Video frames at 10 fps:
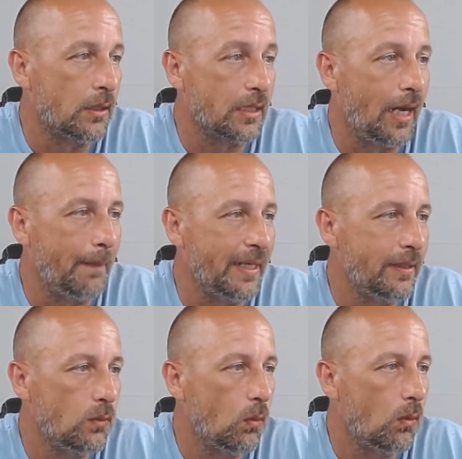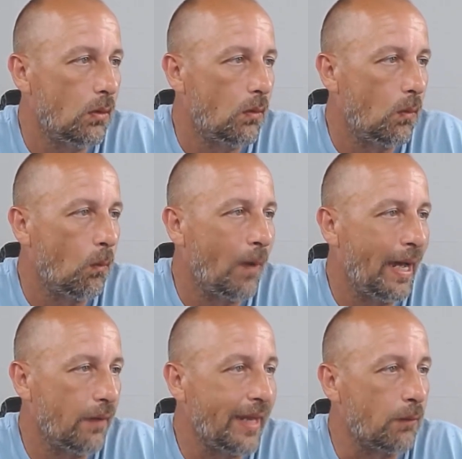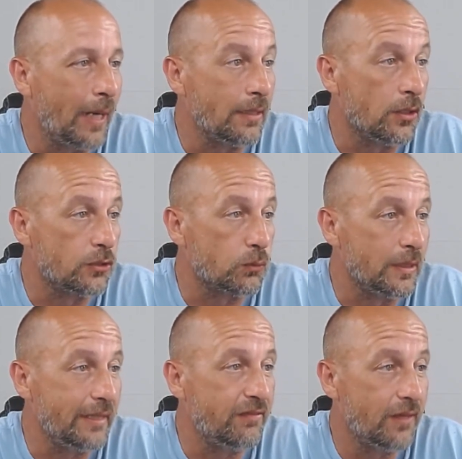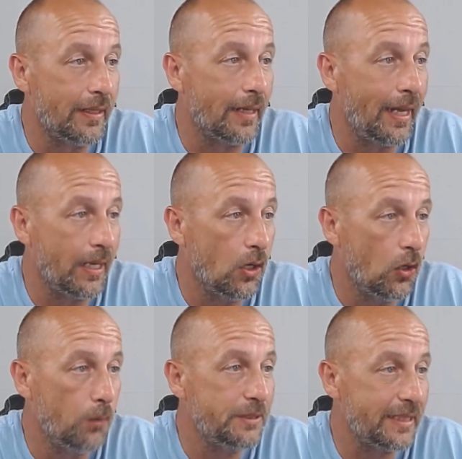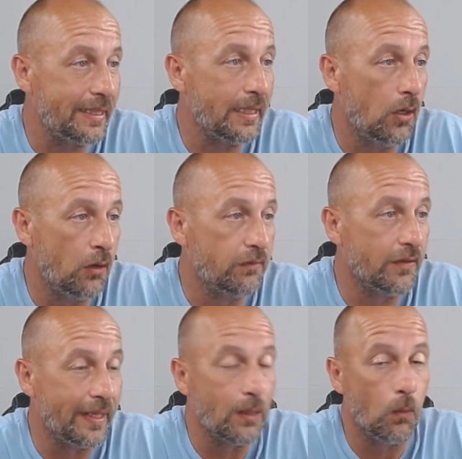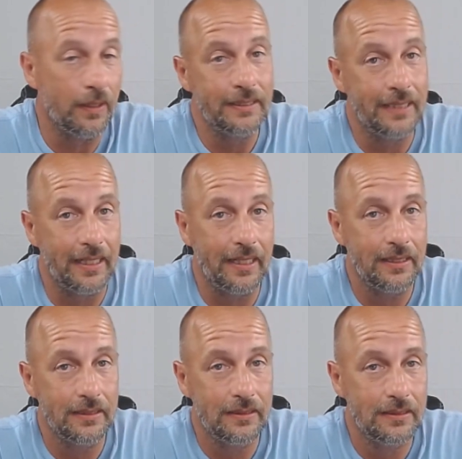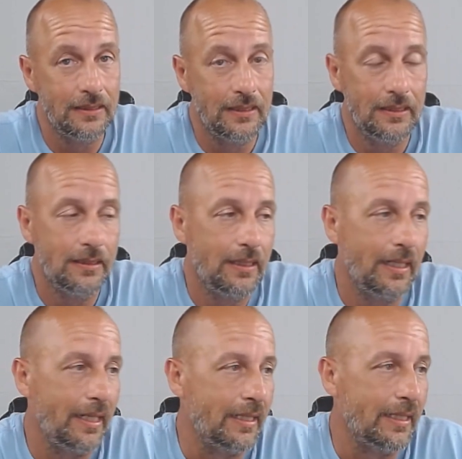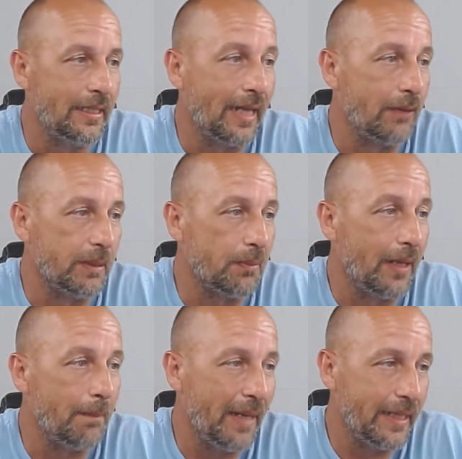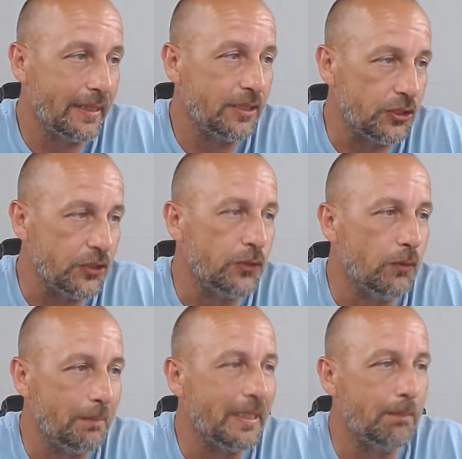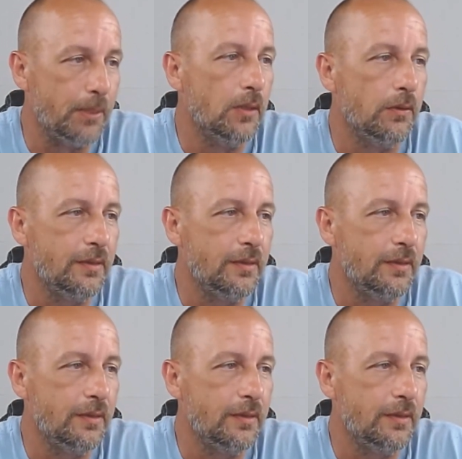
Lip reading: commented, wow, that ride looks really fun. I hope to get over there one day. And I replied, Megan, you and me both.